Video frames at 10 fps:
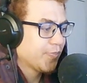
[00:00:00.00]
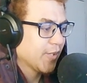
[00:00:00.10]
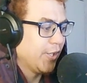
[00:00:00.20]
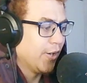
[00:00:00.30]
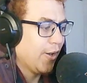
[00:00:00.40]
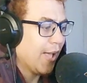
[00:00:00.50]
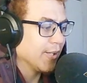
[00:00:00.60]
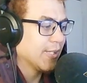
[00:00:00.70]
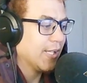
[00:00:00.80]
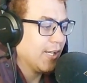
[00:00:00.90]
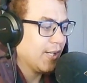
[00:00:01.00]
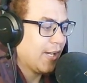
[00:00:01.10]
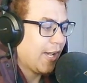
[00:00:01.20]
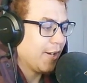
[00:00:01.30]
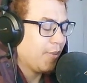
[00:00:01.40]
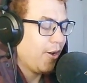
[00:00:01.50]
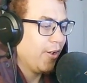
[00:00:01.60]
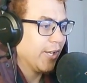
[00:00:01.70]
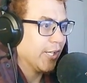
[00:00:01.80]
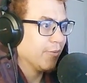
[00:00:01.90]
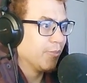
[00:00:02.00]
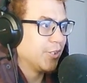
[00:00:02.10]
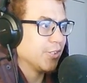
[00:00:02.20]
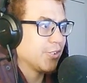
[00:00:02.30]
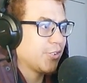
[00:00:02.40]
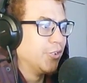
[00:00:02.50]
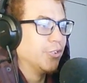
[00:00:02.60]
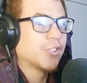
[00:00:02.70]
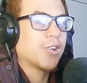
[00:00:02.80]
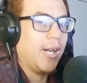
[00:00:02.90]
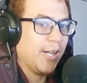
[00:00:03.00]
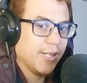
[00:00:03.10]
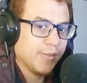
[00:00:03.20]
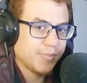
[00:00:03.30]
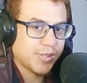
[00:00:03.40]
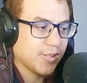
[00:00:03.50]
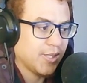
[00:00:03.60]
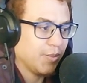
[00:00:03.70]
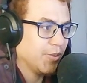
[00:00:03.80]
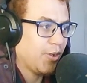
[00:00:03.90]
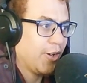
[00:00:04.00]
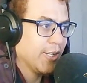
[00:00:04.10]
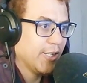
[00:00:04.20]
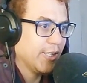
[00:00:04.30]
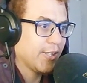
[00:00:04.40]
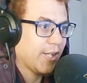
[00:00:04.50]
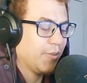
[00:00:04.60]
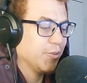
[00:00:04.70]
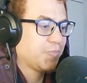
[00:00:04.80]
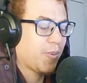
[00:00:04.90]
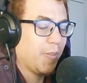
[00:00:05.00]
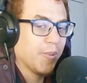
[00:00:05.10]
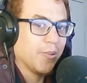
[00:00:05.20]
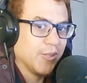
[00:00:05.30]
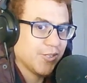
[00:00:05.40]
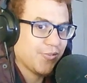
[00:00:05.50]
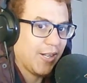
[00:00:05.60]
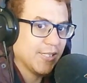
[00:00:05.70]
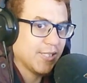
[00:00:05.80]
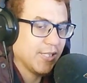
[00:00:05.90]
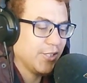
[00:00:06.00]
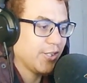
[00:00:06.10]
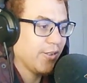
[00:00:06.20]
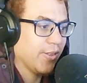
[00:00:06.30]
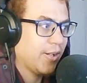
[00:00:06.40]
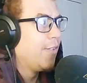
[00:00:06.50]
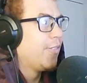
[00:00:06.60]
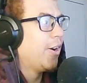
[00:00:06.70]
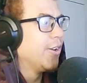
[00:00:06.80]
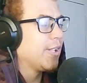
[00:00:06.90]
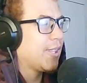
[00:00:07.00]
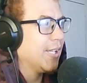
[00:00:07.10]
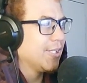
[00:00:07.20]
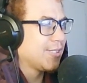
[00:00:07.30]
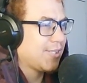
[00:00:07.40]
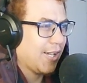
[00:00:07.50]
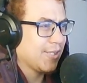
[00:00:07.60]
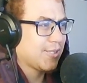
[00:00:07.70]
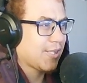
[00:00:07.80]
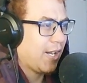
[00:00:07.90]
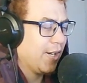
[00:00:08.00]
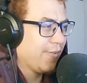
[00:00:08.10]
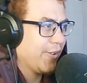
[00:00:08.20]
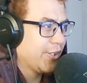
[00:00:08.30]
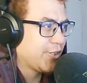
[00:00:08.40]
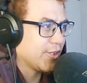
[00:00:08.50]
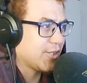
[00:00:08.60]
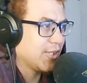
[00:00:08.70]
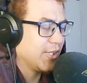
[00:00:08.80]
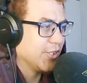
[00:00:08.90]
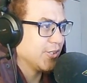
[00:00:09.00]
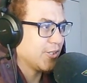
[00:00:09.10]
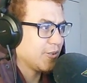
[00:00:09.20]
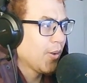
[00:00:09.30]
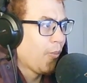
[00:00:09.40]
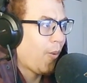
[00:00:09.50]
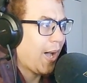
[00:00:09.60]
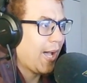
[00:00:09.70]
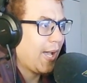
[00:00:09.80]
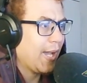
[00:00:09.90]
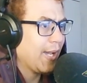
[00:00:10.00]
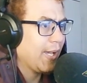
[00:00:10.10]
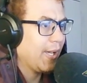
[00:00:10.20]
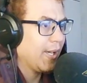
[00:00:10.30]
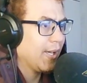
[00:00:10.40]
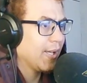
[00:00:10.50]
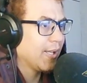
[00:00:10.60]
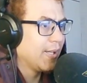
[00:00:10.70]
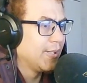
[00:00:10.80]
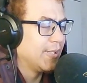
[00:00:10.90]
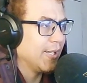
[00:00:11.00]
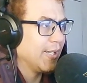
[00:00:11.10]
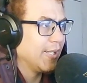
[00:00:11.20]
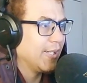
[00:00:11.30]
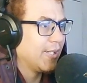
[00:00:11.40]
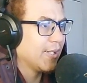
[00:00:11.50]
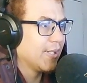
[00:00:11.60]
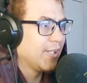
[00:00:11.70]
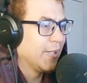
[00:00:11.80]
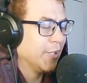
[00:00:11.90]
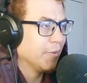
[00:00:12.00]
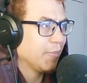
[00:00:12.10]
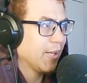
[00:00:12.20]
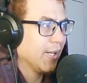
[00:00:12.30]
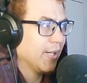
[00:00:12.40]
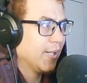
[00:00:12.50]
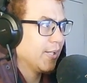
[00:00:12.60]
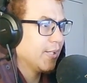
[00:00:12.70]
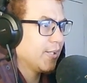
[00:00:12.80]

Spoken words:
you know, Eldia and Marley were just two tribes that were on Earth that was probably always fighting each other. The only thing is that's kind of interesting is why did Ymir